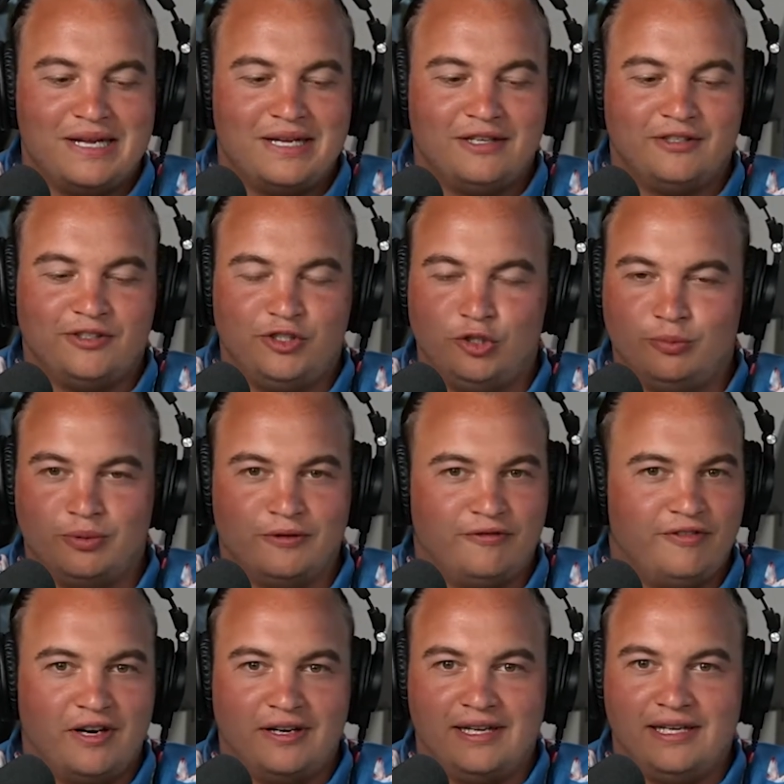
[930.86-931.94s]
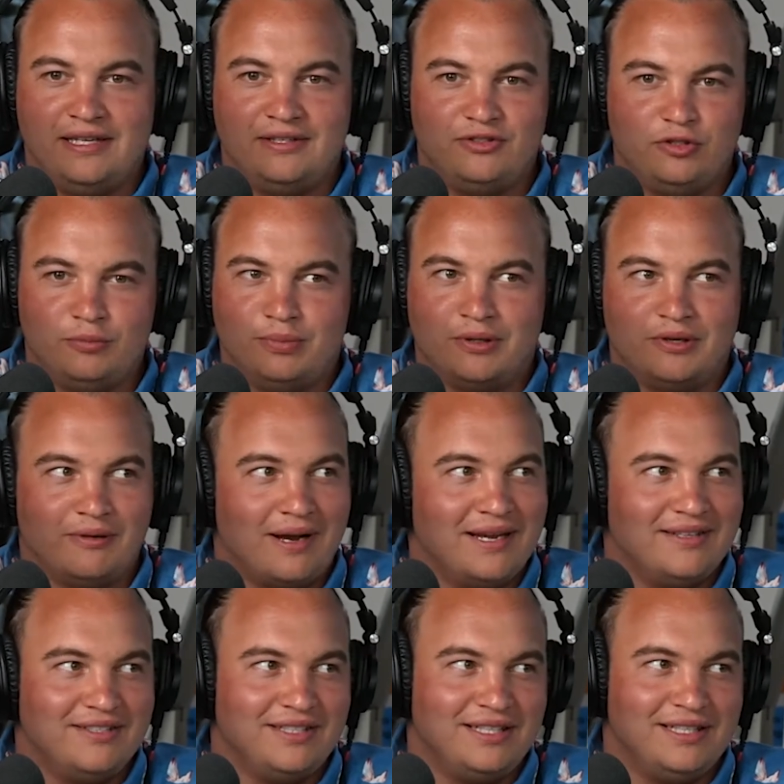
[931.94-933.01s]
super funky, super
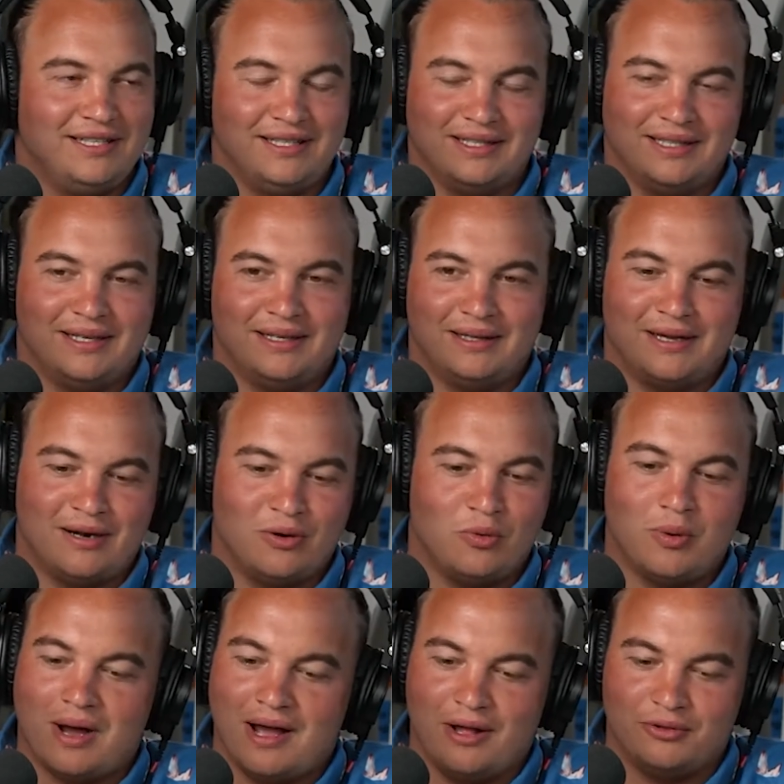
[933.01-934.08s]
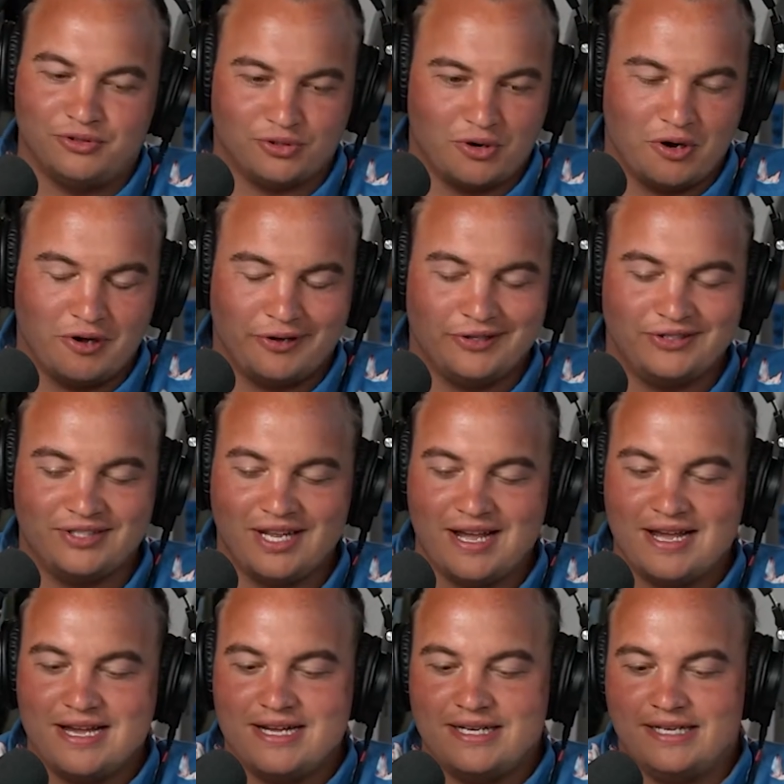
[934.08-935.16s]
crazy, a lot of wild drawings.
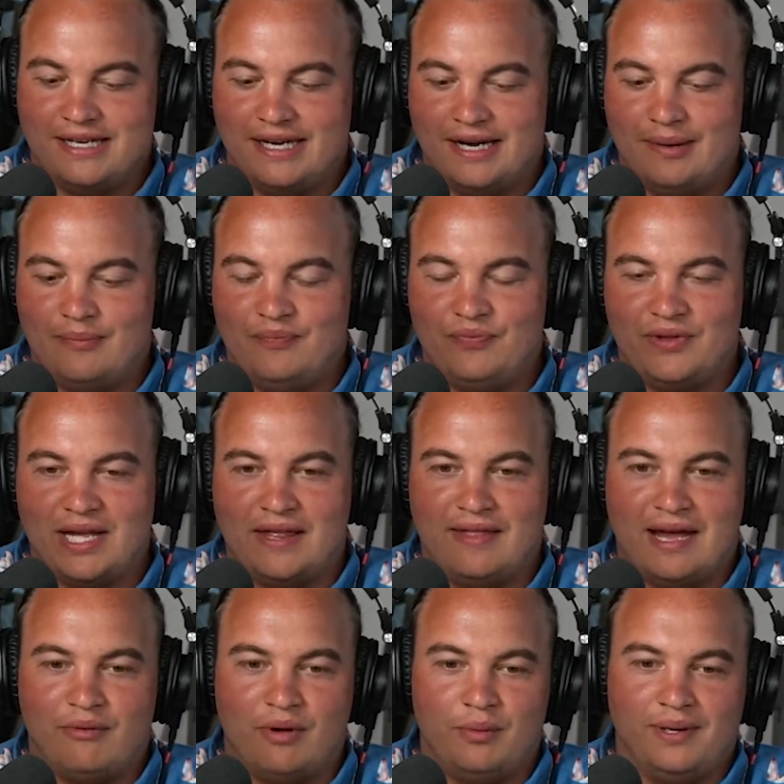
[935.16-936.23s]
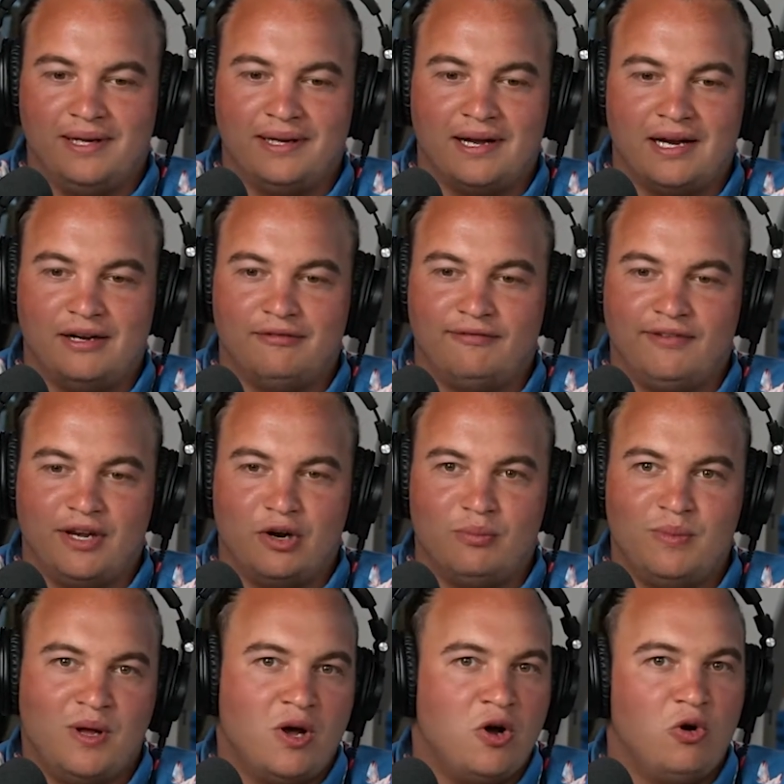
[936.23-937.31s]
And that way we can kind of
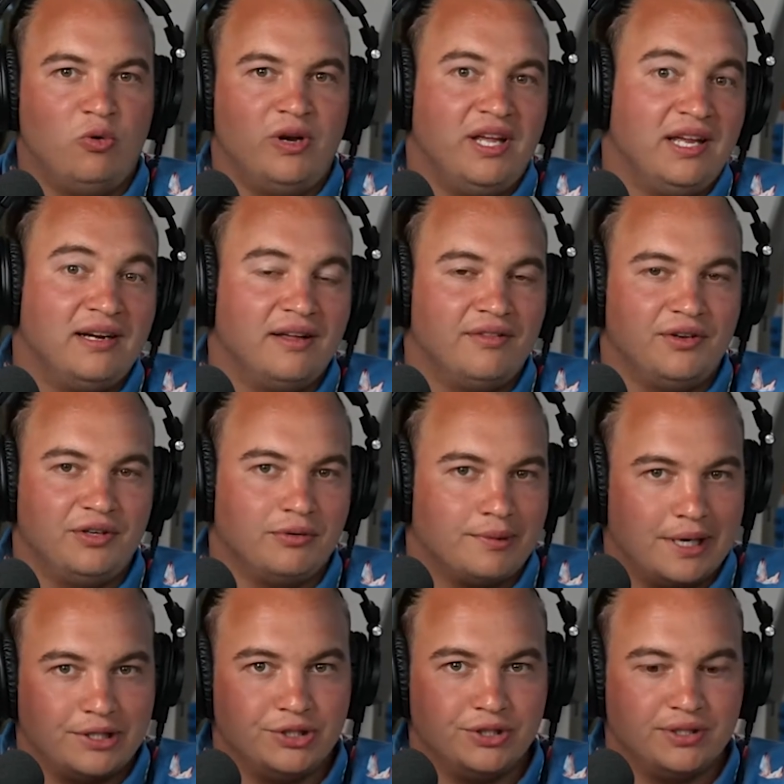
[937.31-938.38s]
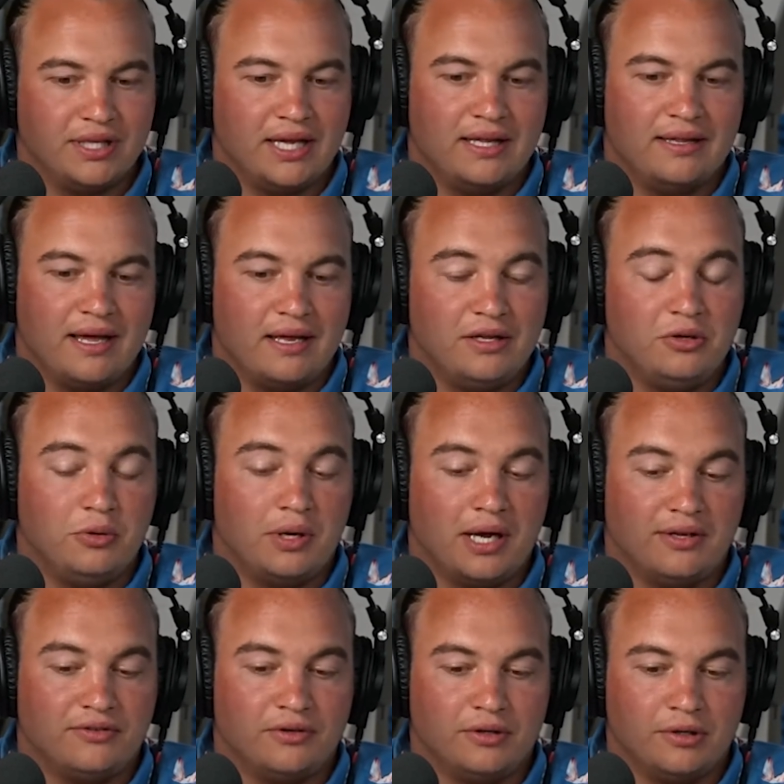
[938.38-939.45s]
hone in on the direction that you
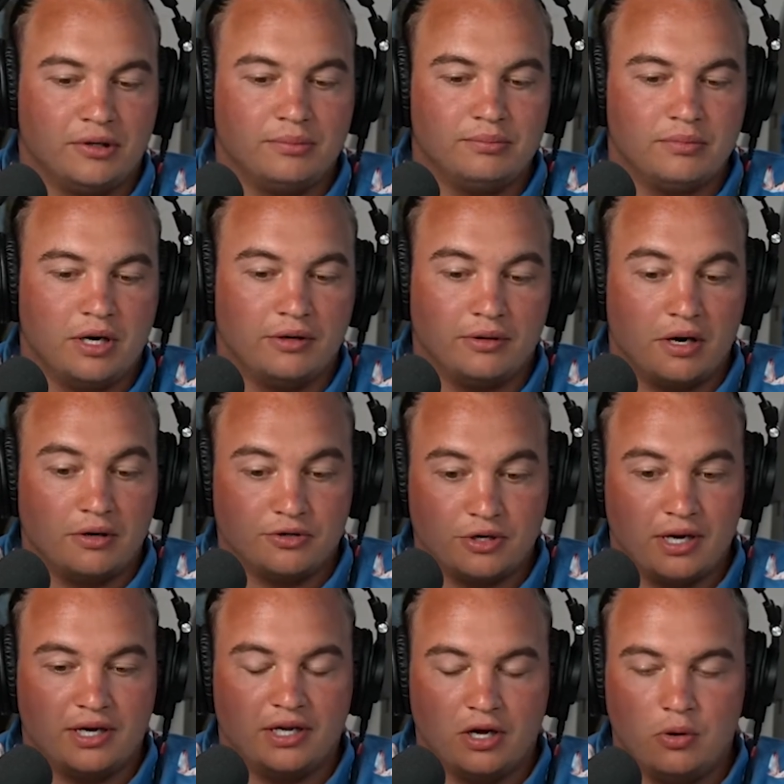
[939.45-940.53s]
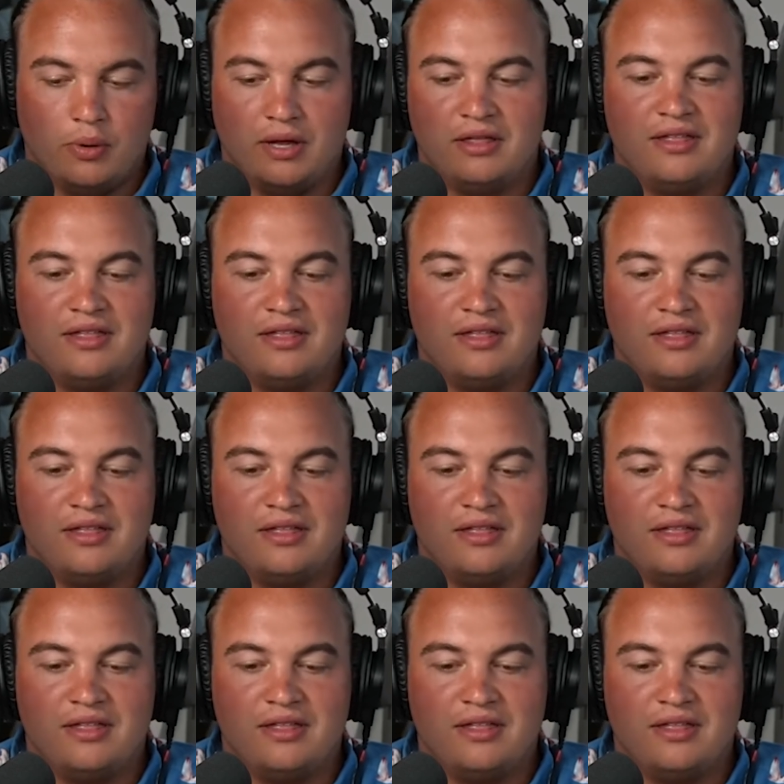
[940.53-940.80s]
guys are trying to go with.